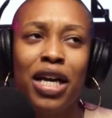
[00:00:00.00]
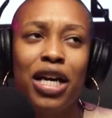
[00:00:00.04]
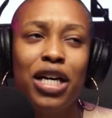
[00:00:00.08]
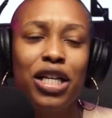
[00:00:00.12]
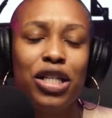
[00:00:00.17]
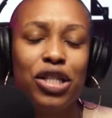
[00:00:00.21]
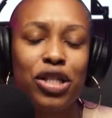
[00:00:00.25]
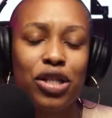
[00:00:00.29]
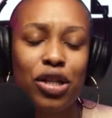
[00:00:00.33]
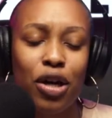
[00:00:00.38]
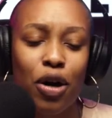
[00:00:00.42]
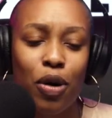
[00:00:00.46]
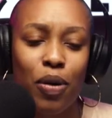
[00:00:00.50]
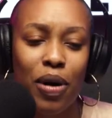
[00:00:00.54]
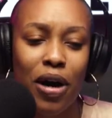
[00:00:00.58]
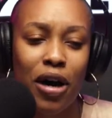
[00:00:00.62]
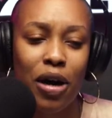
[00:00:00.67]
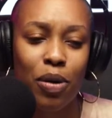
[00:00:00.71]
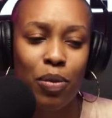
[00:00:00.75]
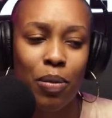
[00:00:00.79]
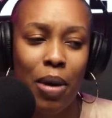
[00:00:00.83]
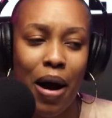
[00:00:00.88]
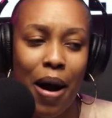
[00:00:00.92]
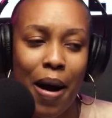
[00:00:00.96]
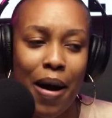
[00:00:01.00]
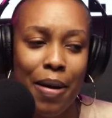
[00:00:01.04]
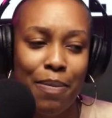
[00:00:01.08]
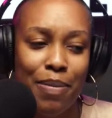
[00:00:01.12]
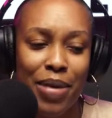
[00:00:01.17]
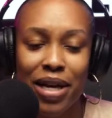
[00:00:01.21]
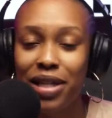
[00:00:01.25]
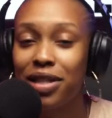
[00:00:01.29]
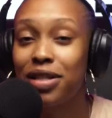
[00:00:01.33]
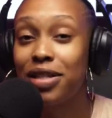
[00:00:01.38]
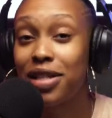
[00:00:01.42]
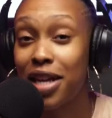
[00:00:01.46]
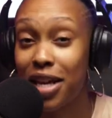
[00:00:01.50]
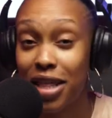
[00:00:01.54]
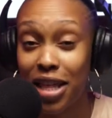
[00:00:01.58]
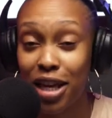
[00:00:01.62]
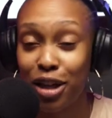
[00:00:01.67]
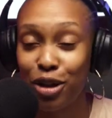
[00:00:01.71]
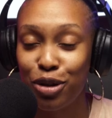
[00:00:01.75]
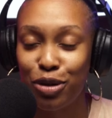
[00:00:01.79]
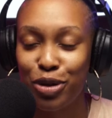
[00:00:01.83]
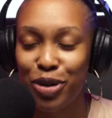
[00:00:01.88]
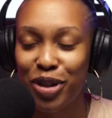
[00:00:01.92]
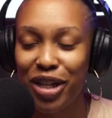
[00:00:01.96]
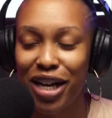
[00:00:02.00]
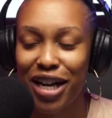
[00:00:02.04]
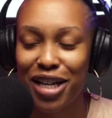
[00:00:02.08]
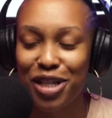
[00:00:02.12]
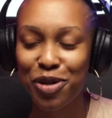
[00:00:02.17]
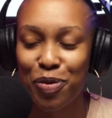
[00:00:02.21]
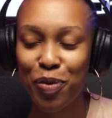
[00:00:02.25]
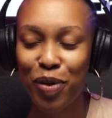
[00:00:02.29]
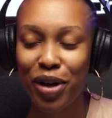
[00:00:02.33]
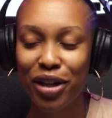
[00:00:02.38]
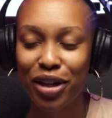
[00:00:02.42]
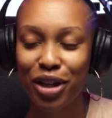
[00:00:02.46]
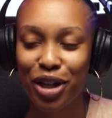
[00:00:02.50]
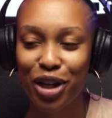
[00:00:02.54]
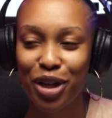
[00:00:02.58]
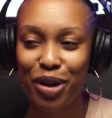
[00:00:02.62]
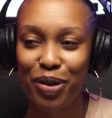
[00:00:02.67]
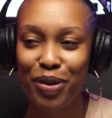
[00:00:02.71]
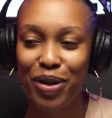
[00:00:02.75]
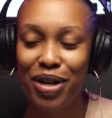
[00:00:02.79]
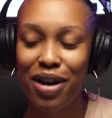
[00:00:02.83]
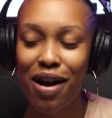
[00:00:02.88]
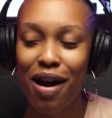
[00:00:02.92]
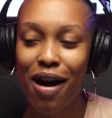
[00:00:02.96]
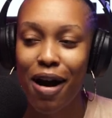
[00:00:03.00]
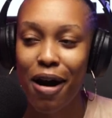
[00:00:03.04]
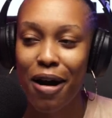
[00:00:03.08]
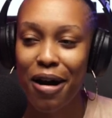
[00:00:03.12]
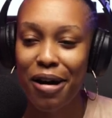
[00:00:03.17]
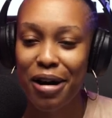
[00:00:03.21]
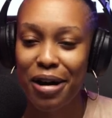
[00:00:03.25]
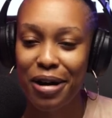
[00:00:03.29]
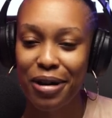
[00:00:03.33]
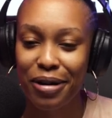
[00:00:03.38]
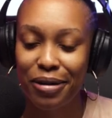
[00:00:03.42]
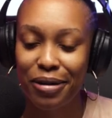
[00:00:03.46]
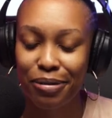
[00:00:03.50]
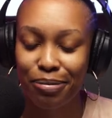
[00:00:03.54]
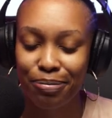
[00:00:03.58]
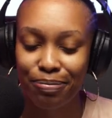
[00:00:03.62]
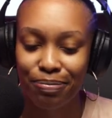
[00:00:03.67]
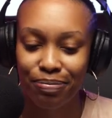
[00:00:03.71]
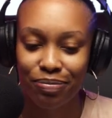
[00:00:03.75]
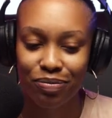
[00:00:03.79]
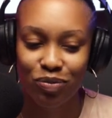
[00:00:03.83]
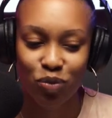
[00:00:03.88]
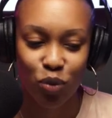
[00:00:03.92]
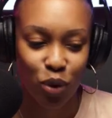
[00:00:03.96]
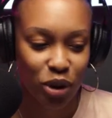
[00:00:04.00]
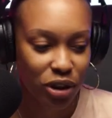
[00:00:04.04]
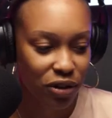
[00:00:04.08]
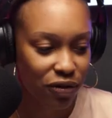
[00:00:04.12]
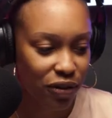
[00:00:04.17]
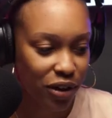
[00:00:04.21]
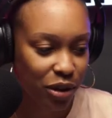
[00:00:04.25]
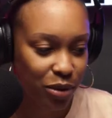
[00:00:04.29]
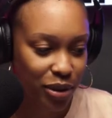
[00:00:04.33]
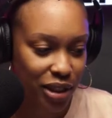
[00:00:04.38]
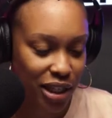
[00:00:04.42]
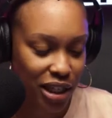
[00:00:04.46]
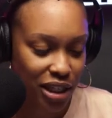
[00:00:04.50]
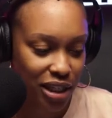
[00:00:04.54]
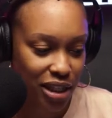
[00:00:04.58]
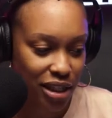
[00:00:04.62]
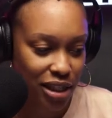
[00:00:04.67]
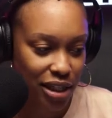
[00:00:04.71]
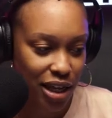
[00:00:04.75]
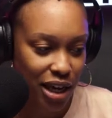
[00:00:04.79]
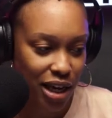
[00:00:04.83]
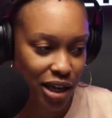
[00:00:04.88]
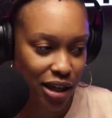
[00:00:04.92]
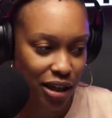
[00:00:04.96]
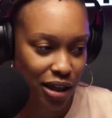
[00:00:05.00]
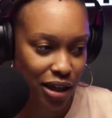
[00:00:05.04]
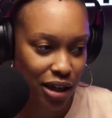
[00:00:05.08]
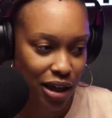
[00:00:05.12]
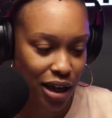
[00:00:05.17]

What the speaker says: So I meant to say thank you to you guys a while ago. What the fuck was I just saying?